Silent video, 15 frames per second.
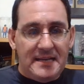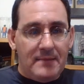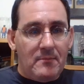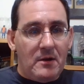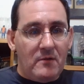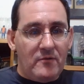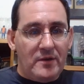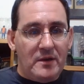and
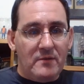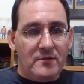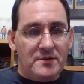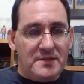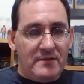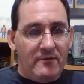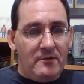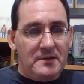Marvel universe
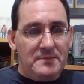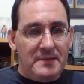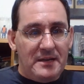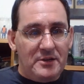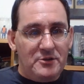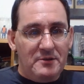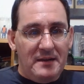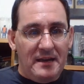have always been
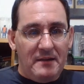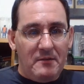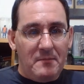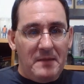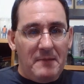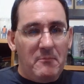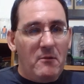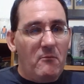intriguing to
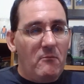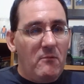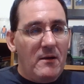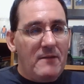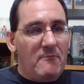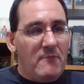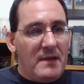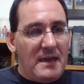me. But
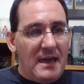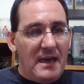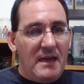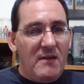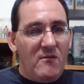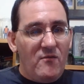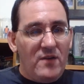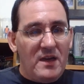what we
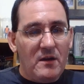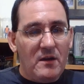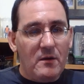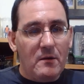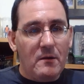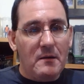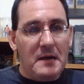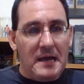have
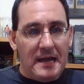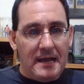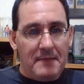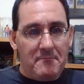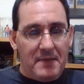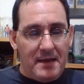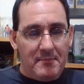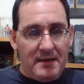here in
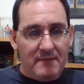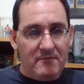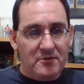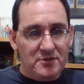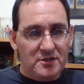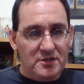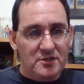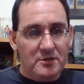Batman
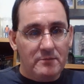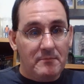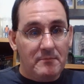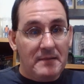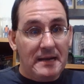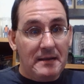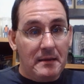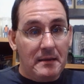vs.
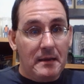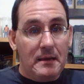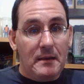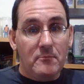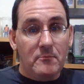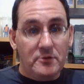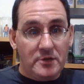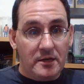Superman,
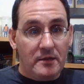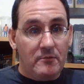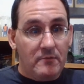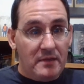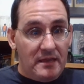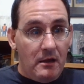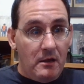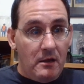particularly with
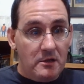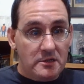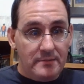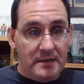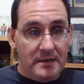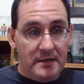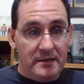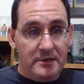the
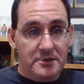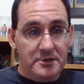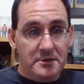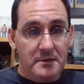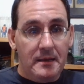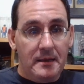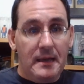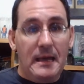Ultimate
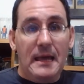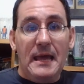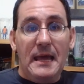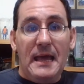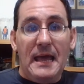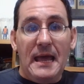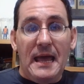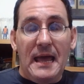Edition,
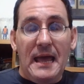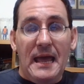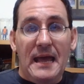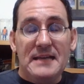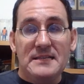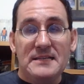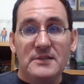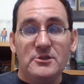
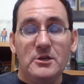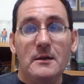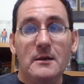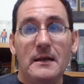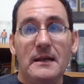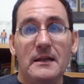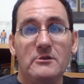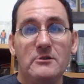is an
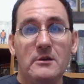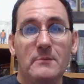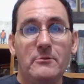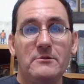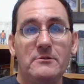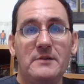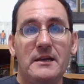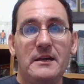
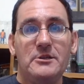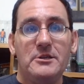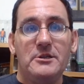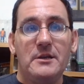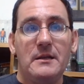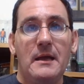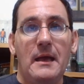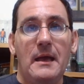
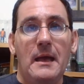interpretation